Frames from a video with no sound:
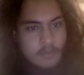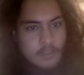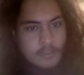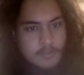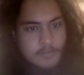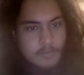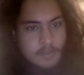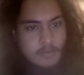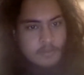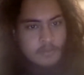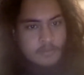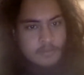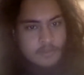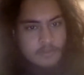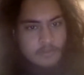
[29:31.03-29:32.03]
low-cost
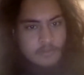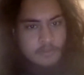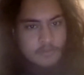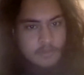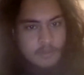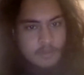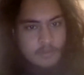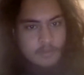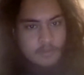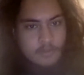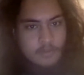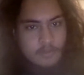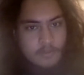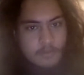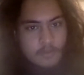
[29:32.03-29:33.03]
medical insurance for
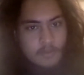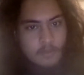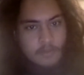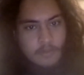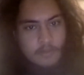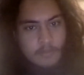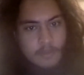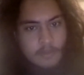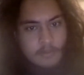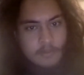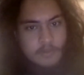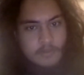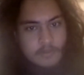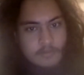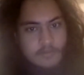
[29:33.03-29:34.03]
older
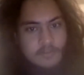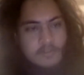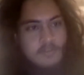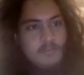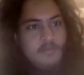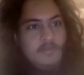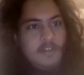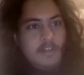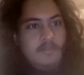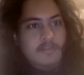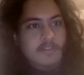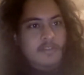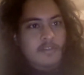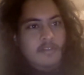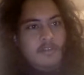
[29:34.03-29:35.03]
Americans over 65.
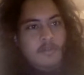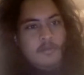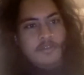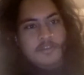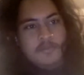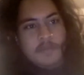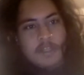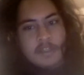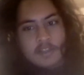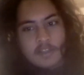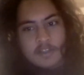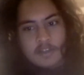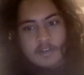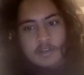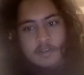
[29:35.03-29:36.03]
It's called, of course,
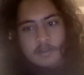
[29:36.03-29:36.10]
Medicare.